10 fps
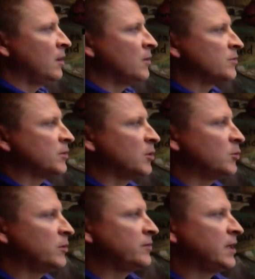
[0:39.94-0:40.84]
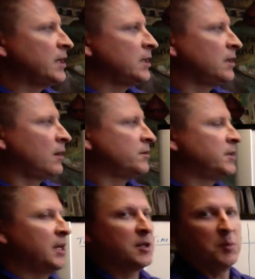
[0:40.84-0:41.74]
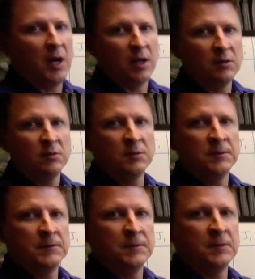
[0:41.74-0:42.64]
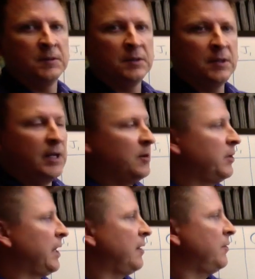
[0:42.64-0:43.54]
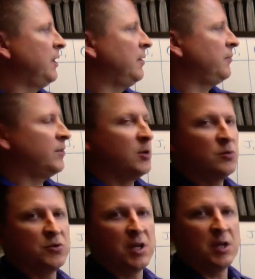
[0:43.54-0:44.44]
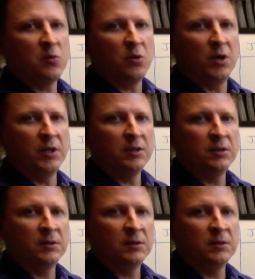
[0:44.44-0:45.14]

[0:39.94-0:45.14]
So we've taken our tank model and we have an inflow J1